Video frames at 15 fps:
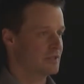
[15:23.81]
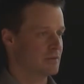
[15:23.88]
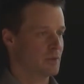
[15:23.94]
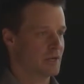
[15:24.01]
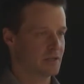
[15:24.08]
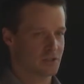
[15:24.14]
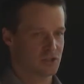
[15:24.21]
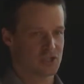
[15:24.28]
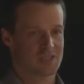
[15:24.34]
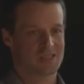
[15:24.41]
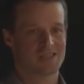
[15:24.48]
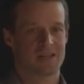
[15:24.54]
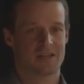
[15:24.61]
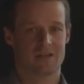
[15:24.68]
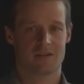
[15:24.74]
they were just
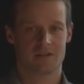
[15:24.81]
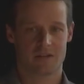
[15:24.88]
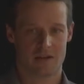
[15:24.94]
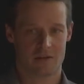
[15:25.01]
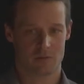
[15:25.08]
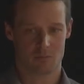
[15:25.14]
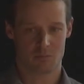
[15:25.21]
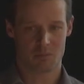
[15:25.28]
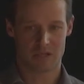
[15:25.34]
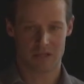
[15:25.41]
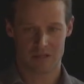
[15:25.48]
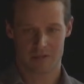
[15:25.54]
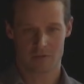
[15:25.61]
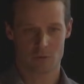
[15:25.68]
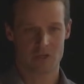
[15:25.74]
settling down,
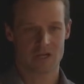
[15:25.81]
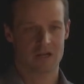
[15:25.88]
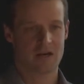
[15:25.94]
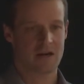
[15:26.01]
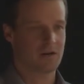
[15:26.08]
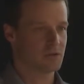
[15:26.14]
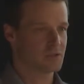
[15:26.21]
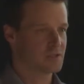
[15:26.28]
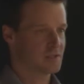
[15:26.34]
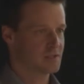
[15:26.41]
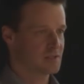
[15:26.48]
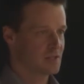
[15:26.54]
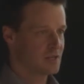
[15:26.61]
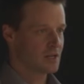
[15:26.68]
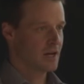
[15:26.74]
building real
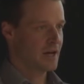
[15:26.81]
houses.